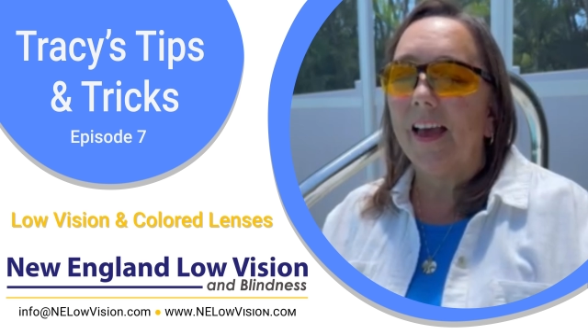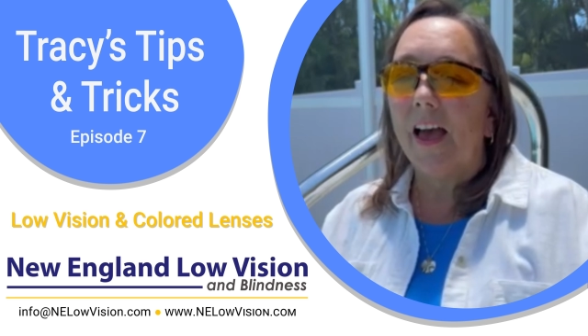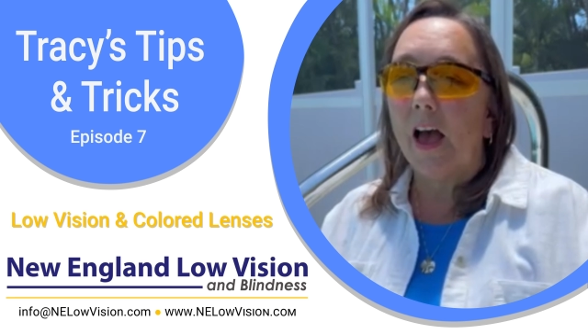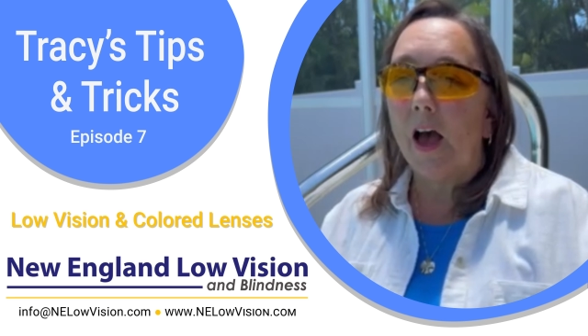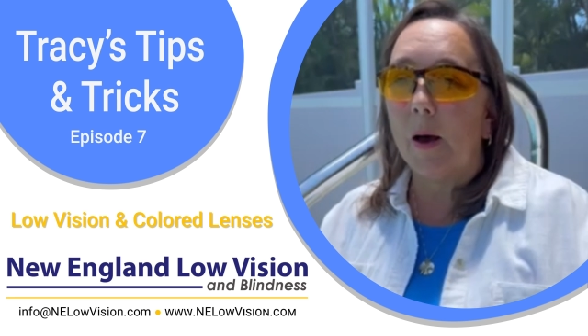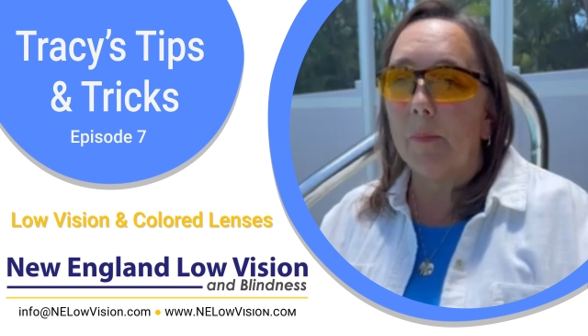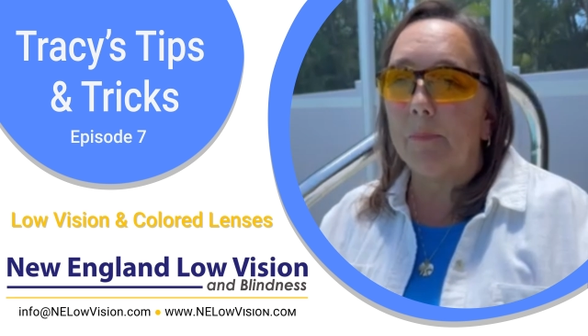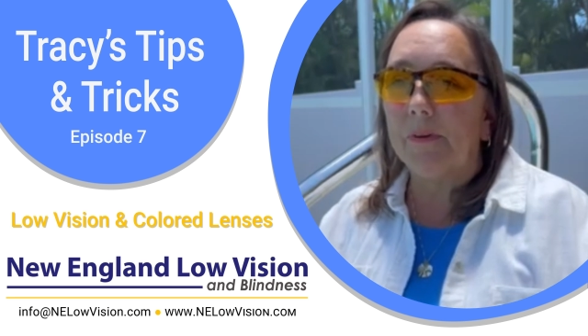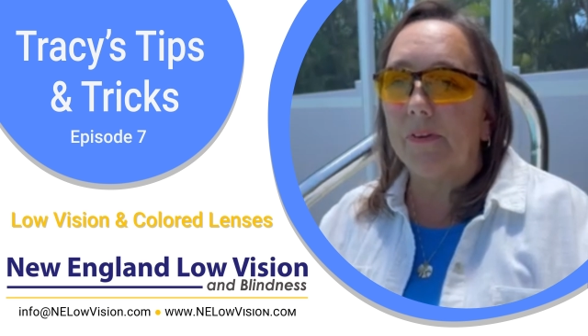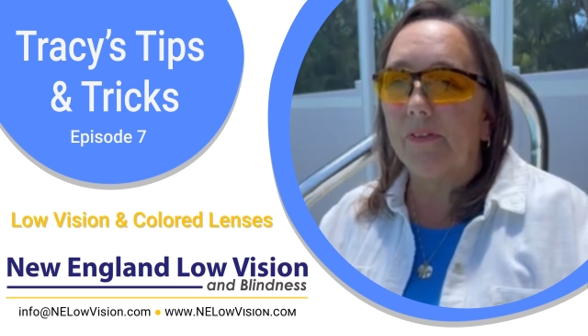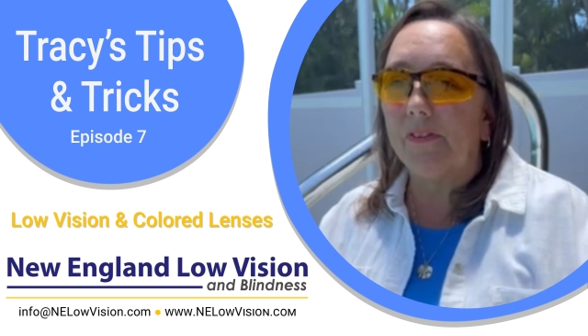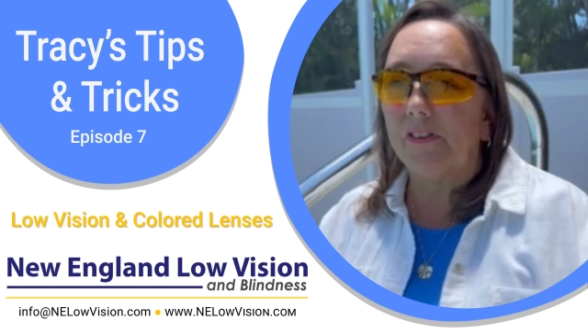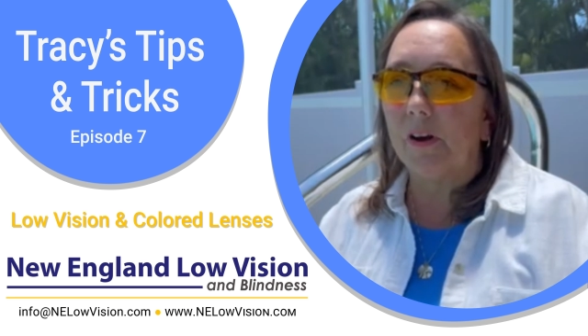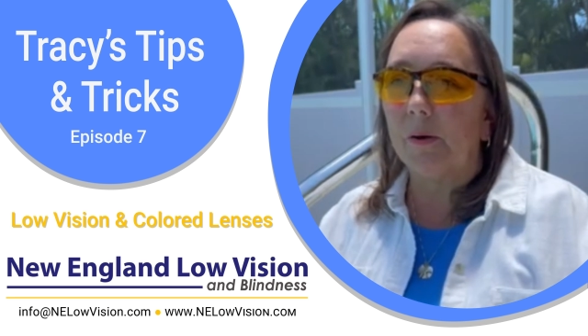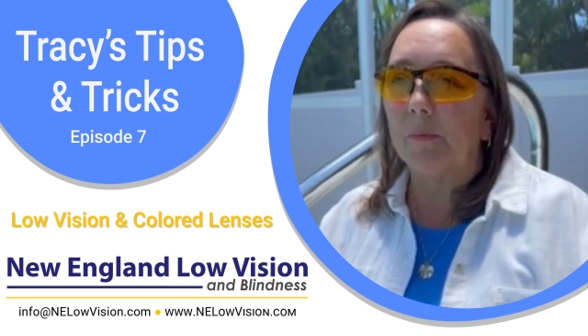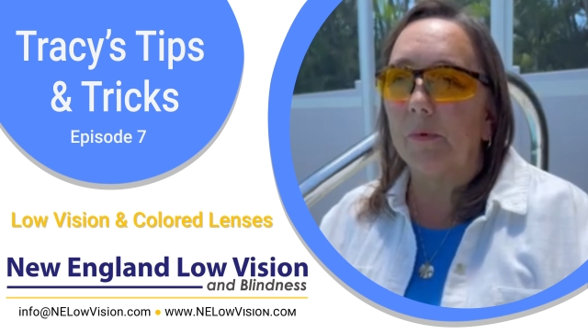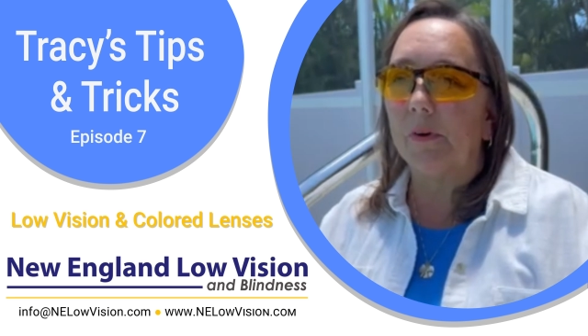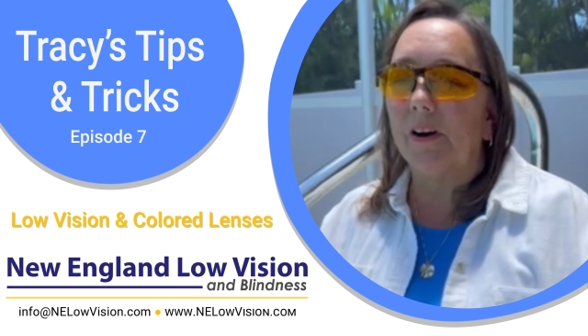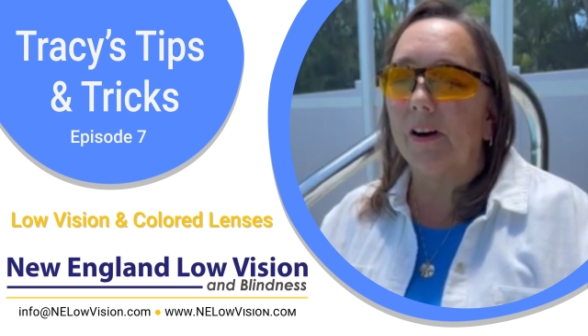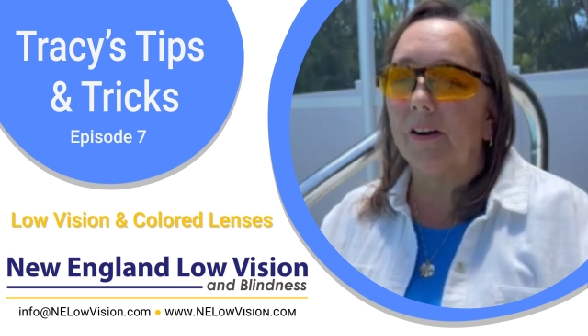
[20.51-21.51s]
Happy
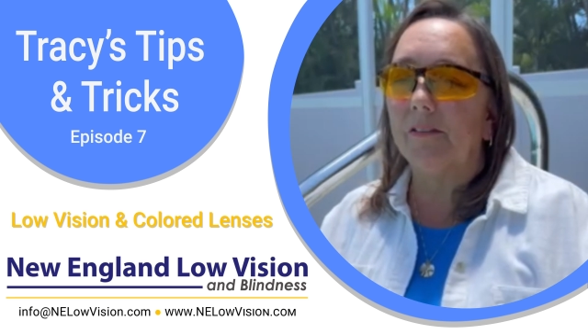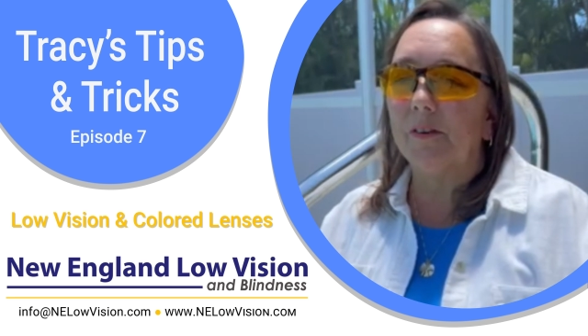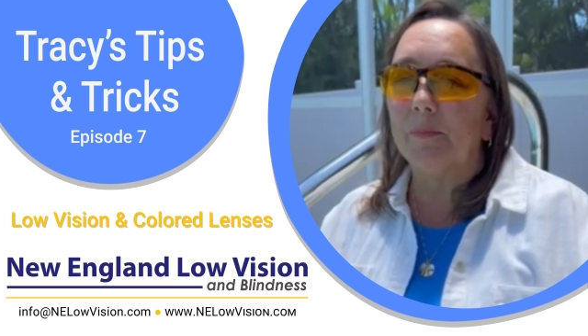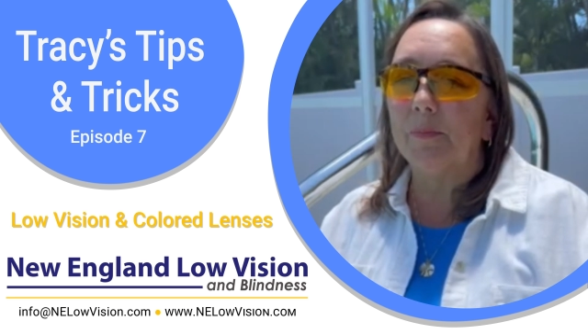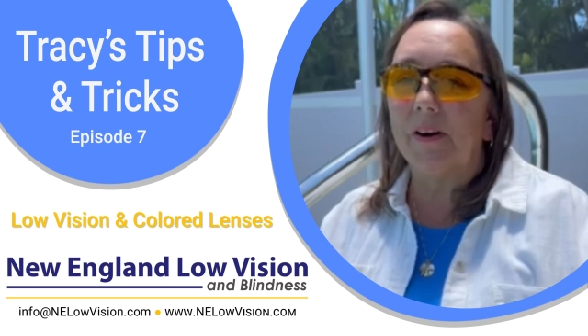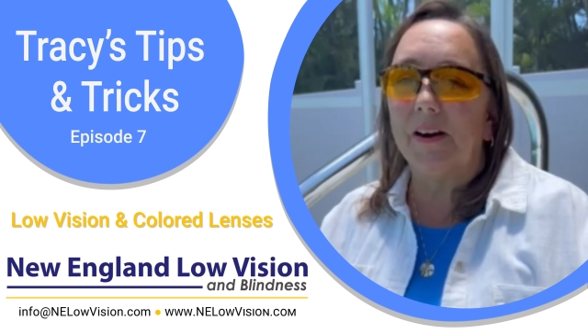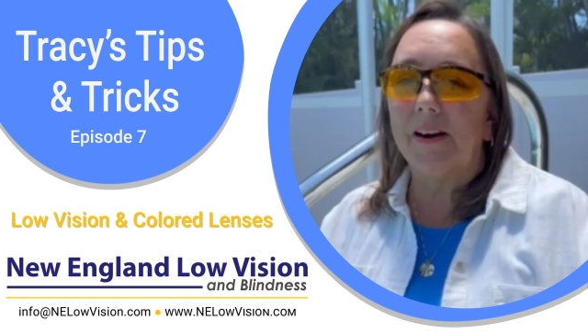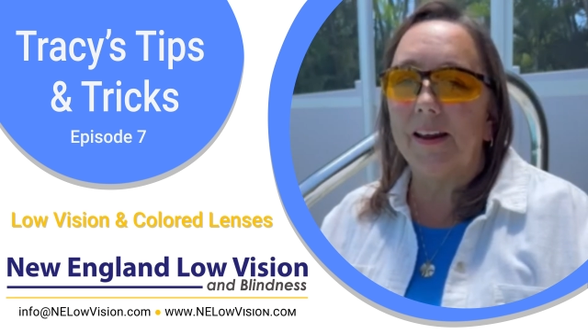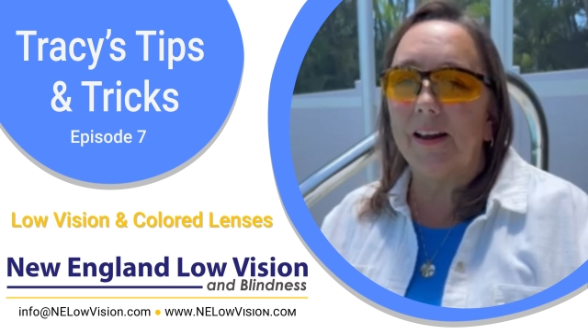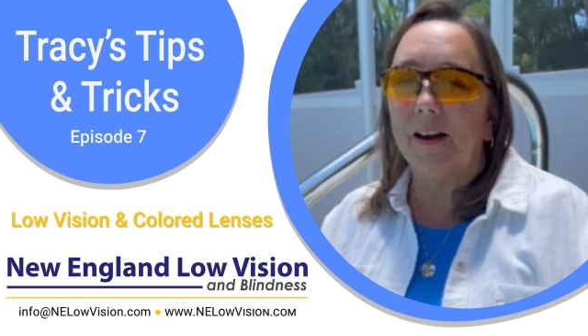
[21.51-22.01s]
summer, everybody.